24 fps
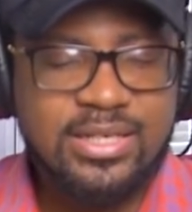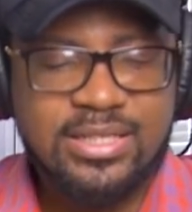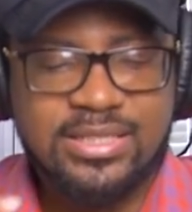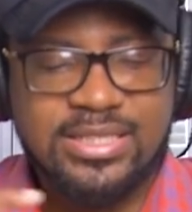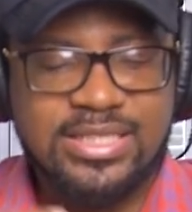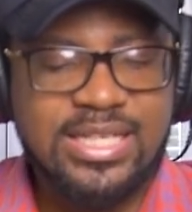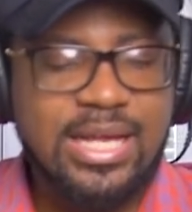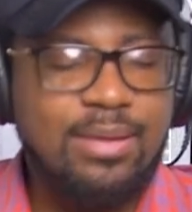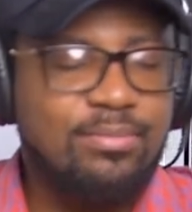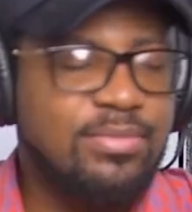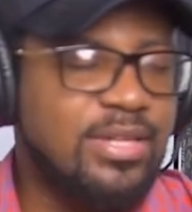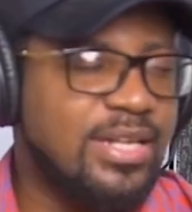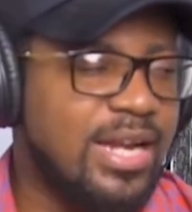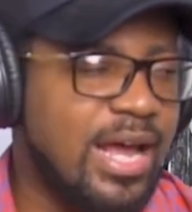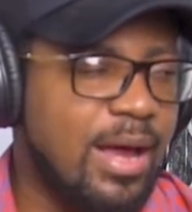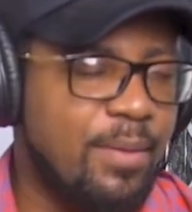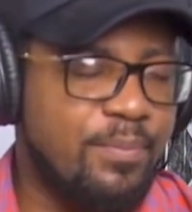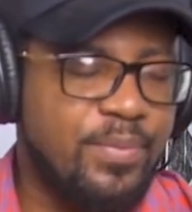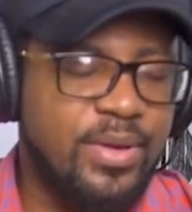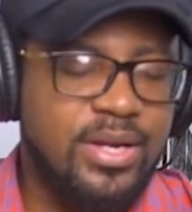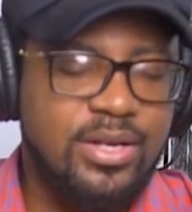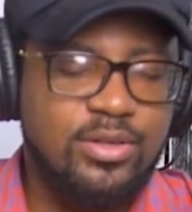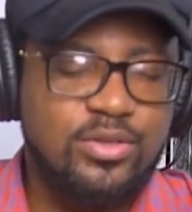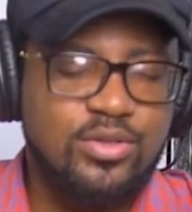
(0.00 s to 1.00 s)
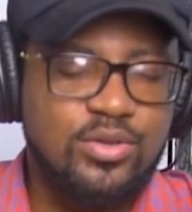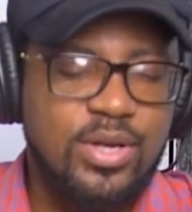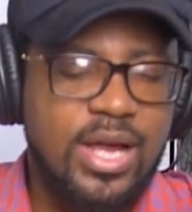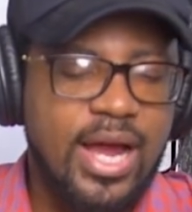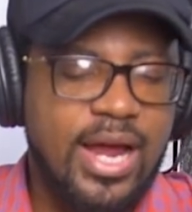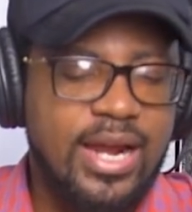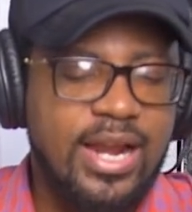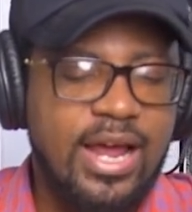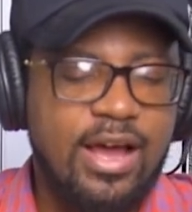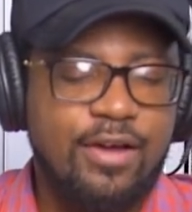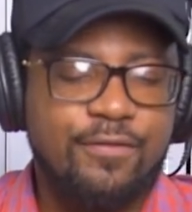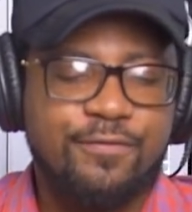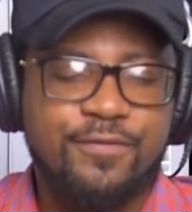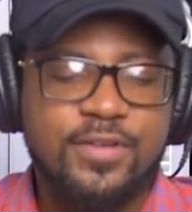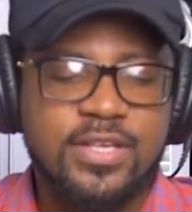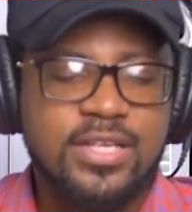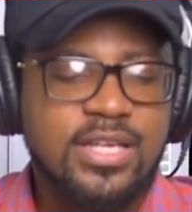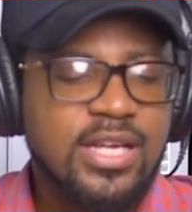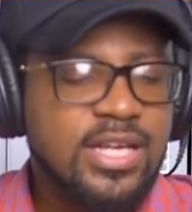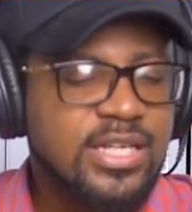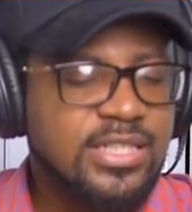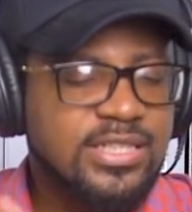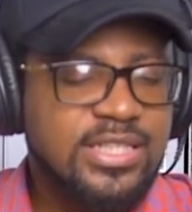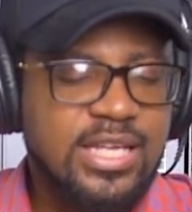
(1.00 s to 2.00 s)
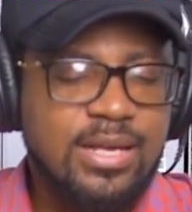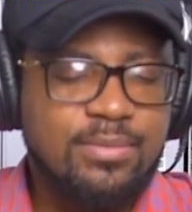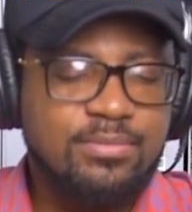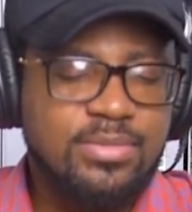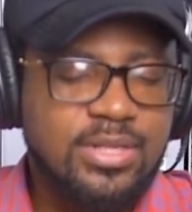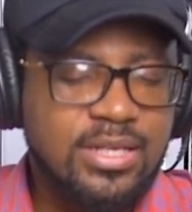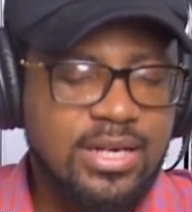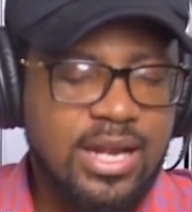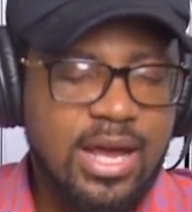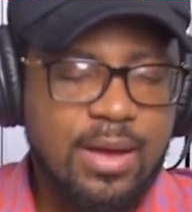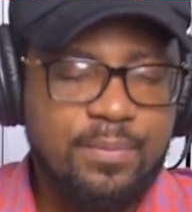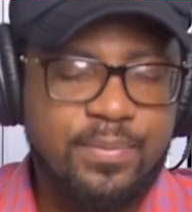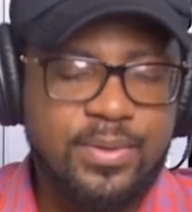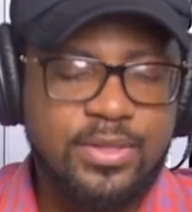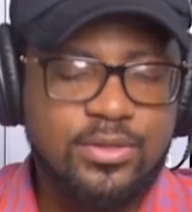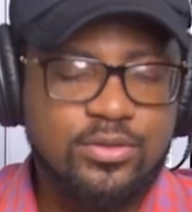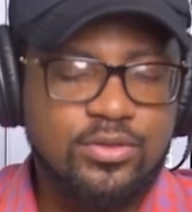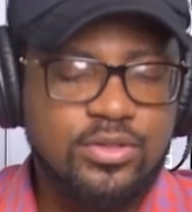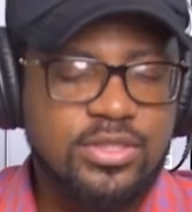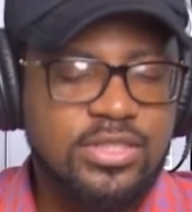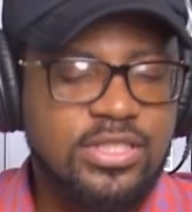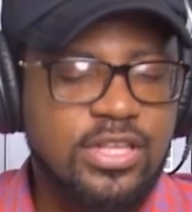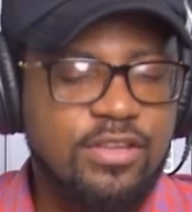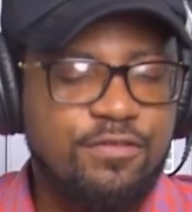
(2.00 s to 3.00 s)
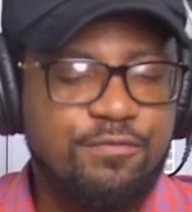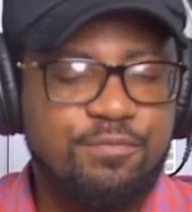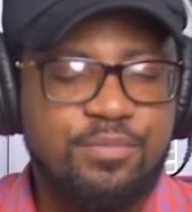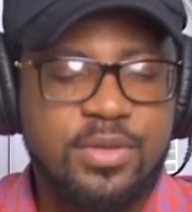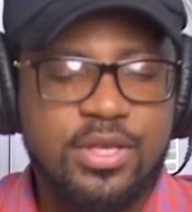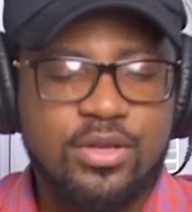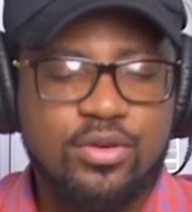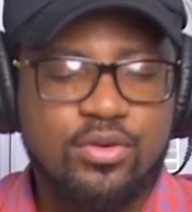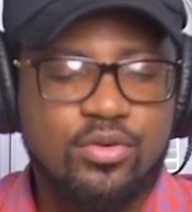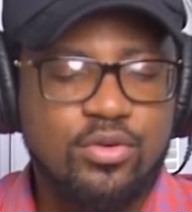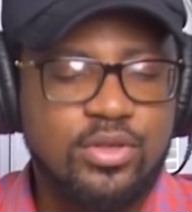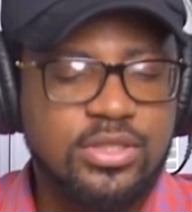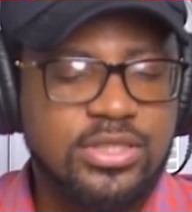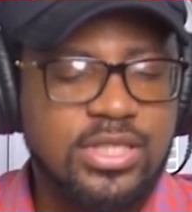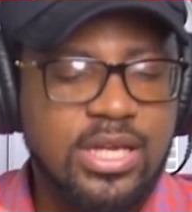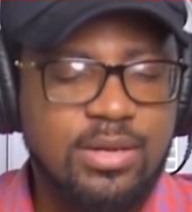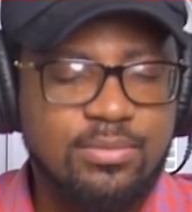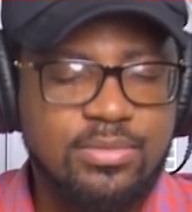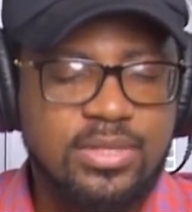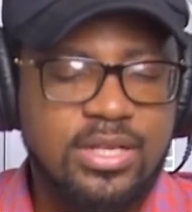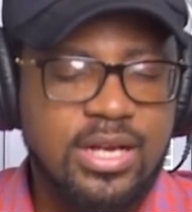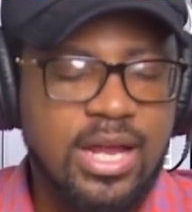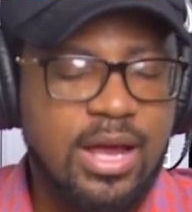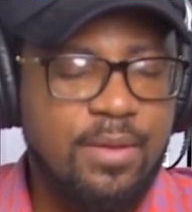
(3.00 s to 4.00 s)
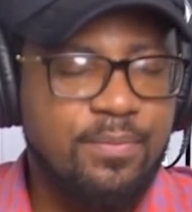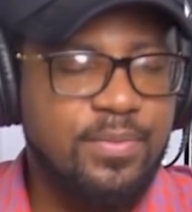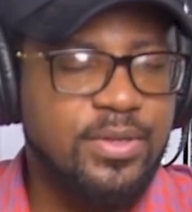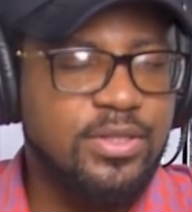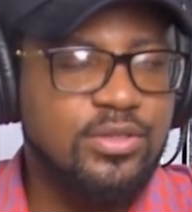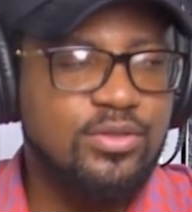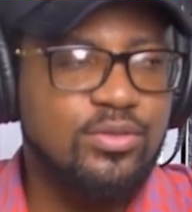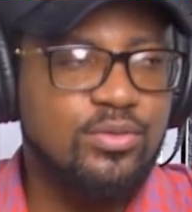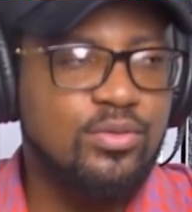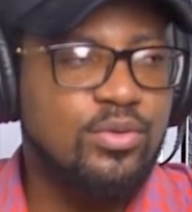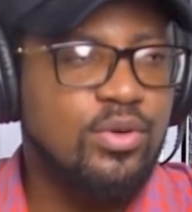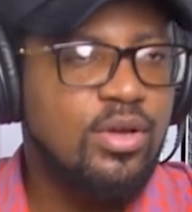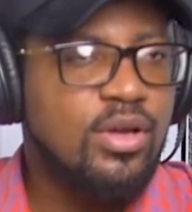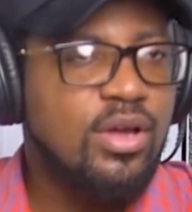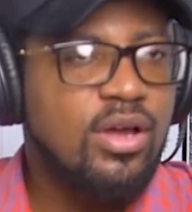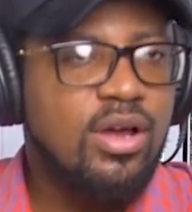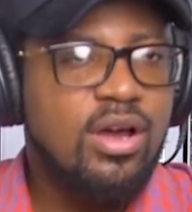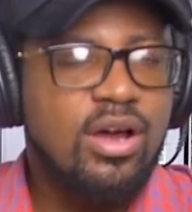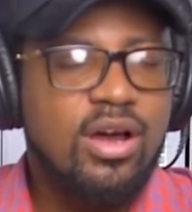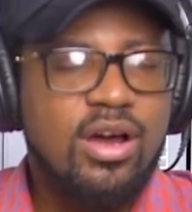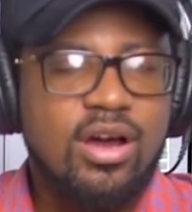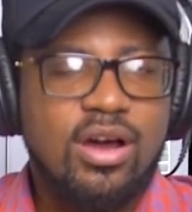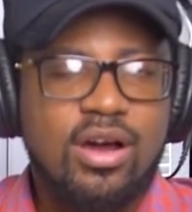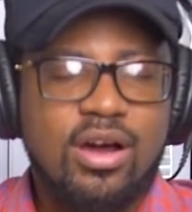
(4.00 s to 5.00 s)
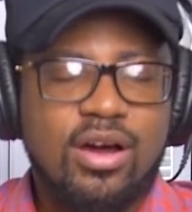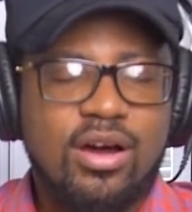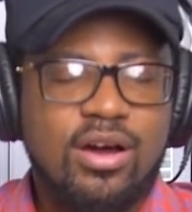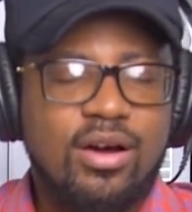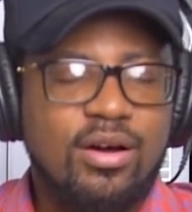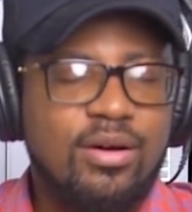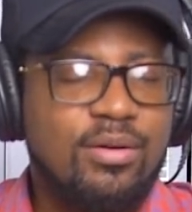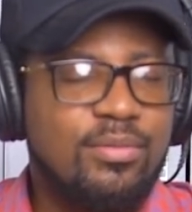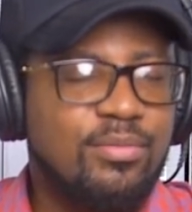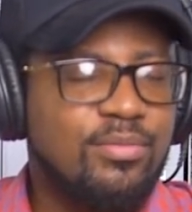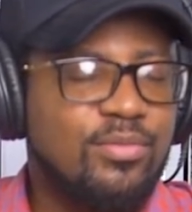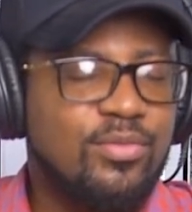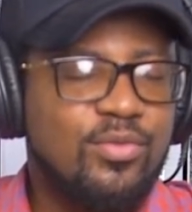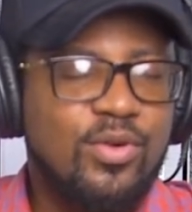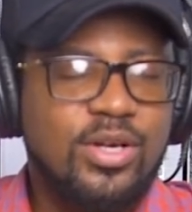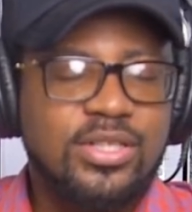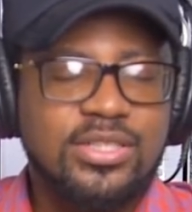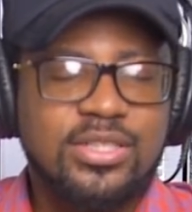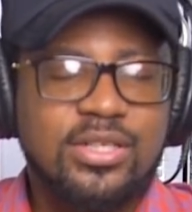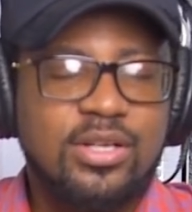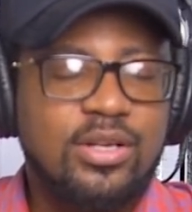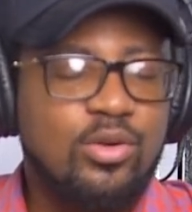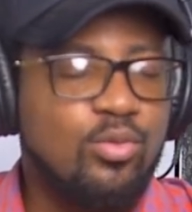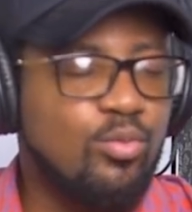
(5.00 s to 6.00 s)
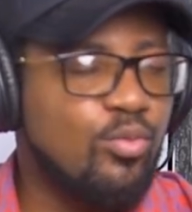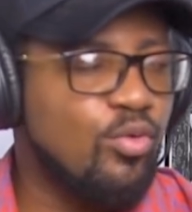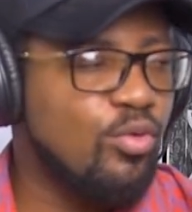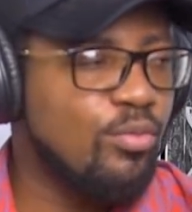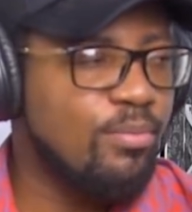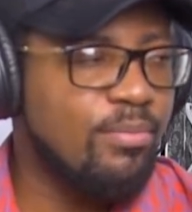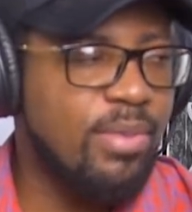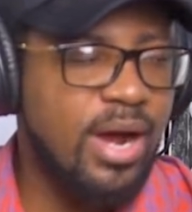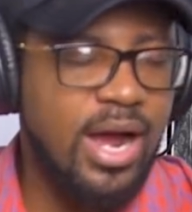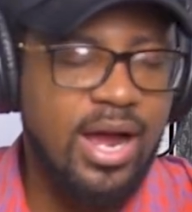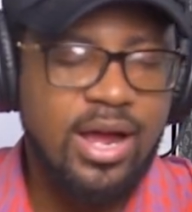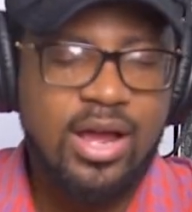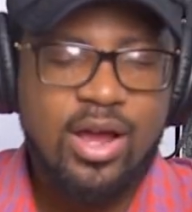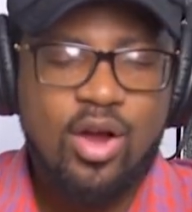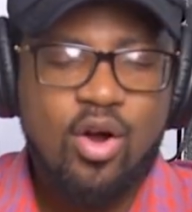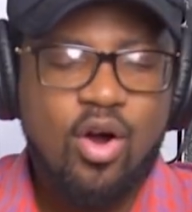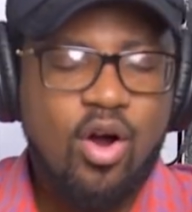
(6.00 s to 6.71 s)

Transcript: Same thing happened to Gaddafi. Same thing happened to Steve Biko. Same thing happened to Lumumba.